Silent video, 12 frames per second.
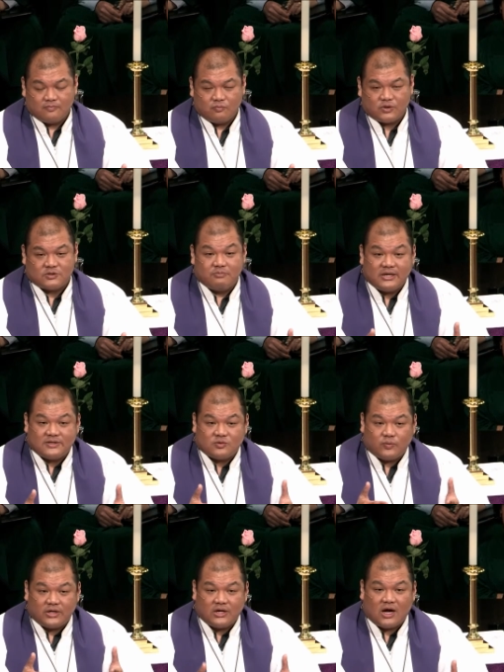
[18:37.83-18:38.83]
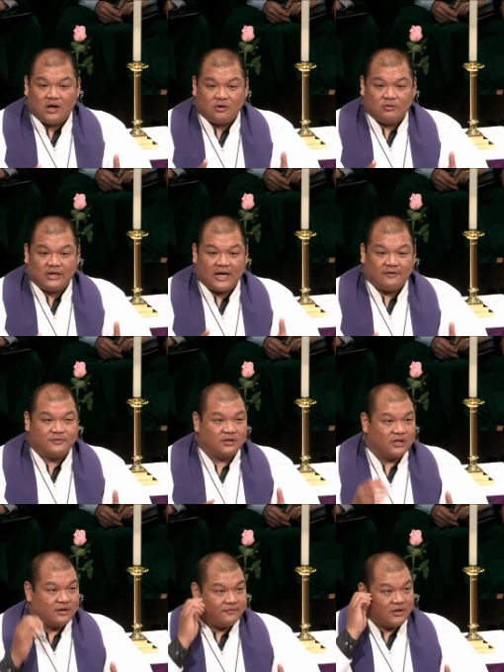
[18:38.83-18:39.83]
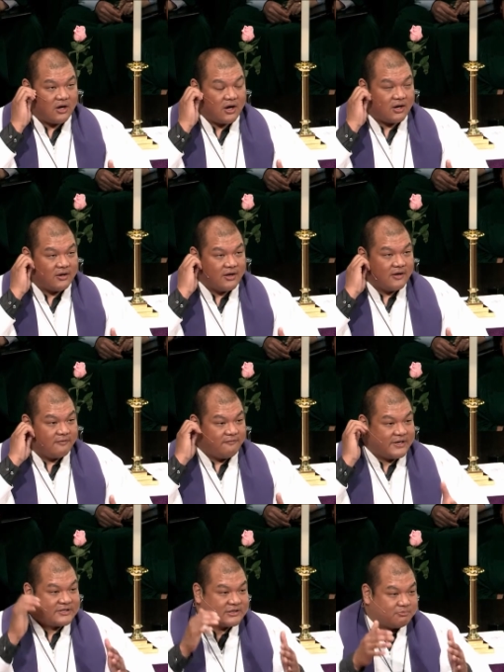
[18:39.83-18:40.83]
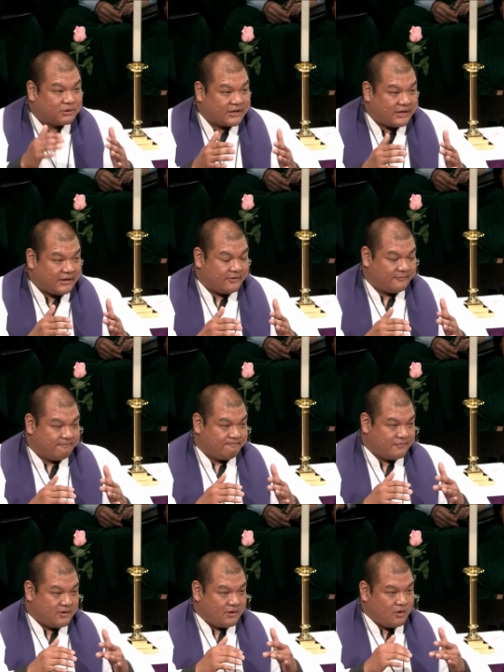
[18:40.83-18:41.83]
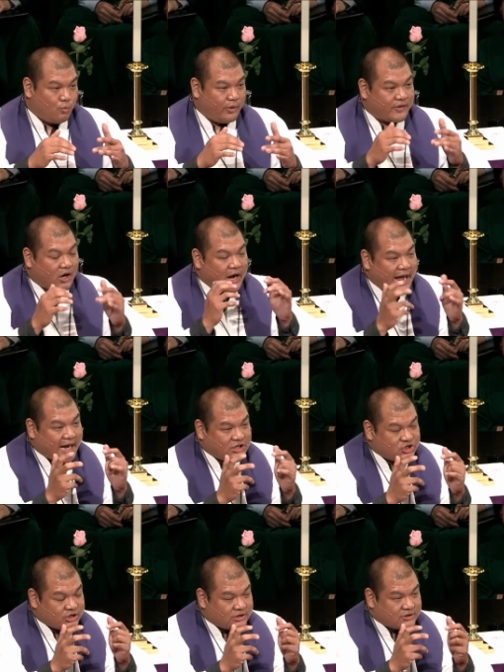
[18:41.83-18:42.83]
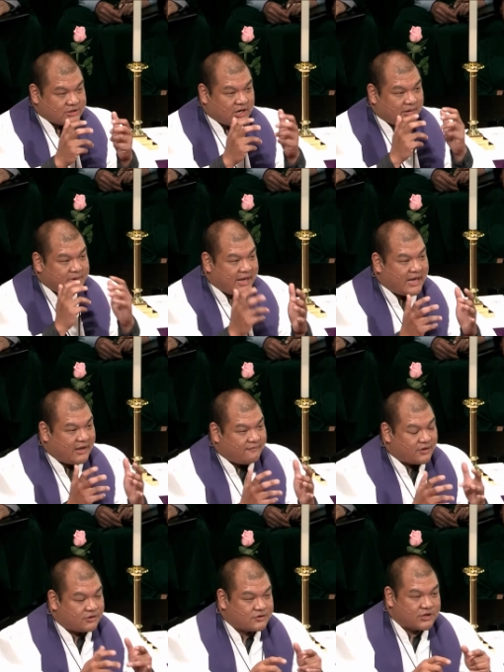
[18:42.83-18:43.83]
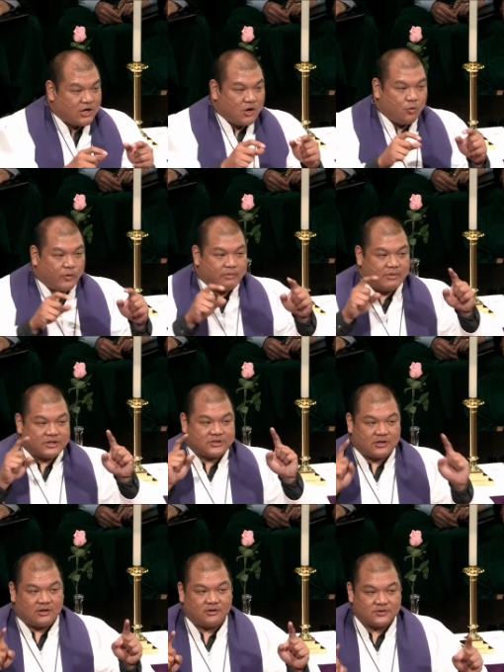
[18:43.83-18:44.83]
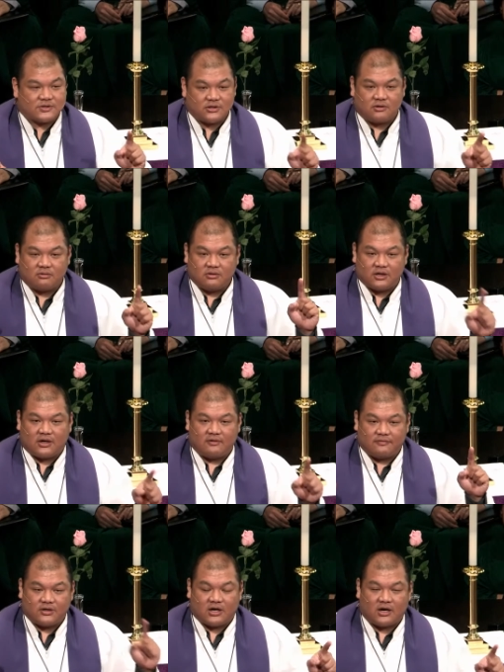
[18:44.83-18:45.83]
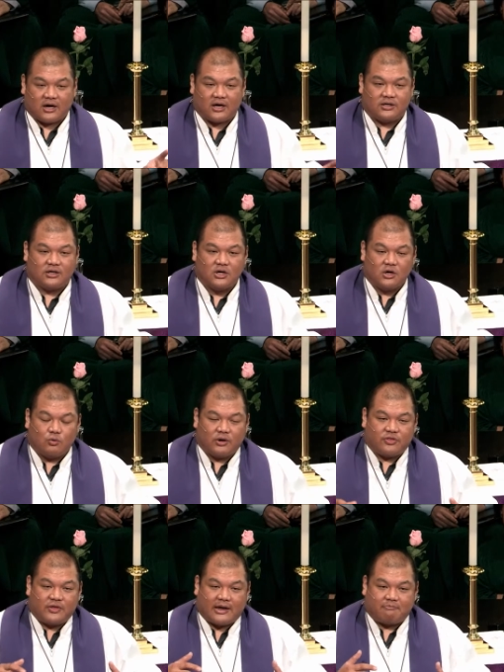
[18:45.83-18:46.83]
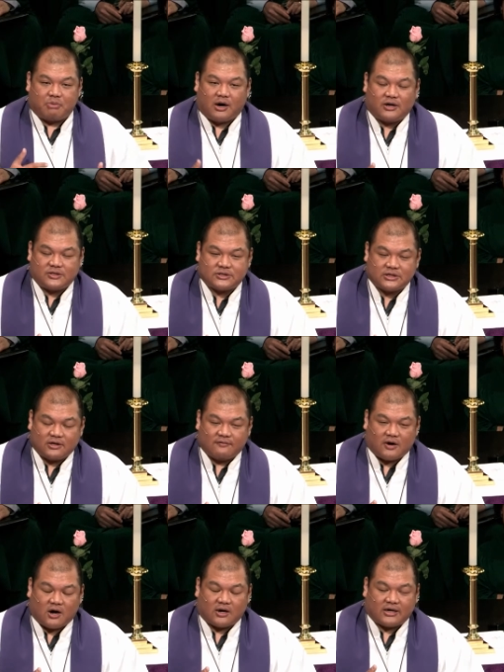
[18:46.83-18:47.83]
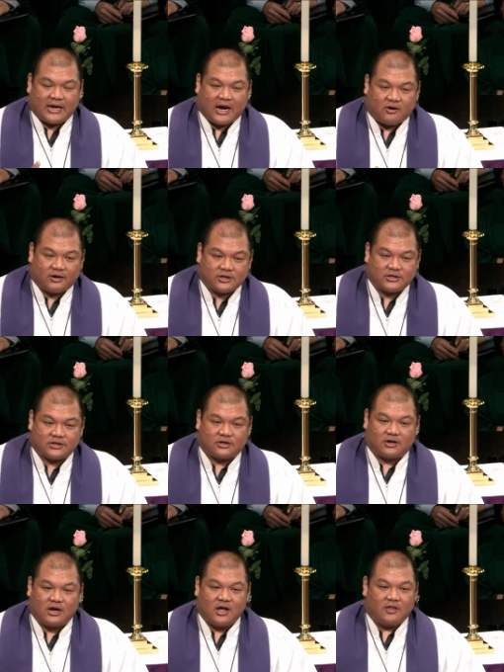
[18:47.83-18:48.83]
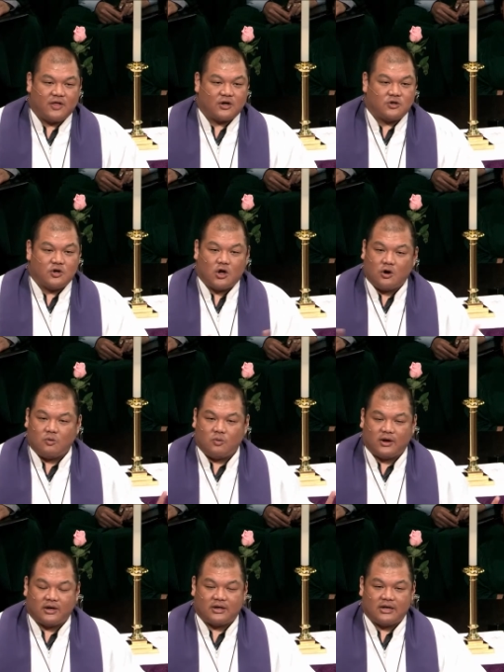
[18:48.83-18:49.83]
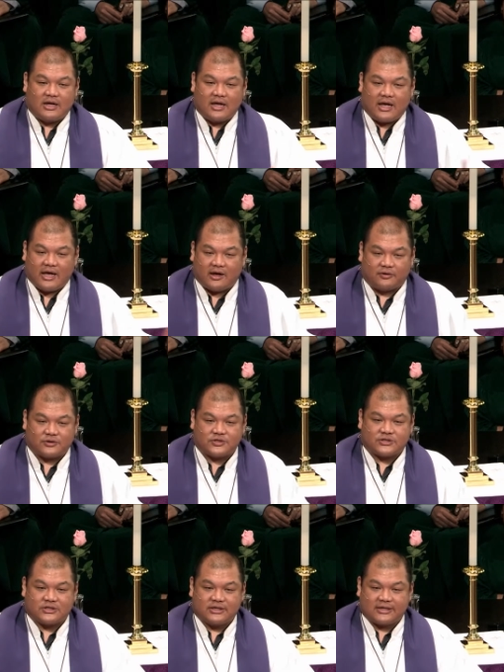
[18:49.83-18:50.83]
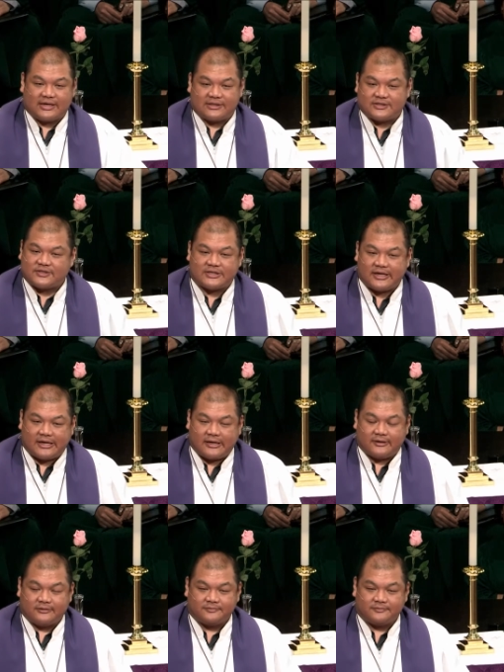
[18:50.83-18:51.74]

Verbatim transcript: Which means that we not only have to love God visibly with our actions and our behaviors, we must also love God with that parts of our character that no one else can see.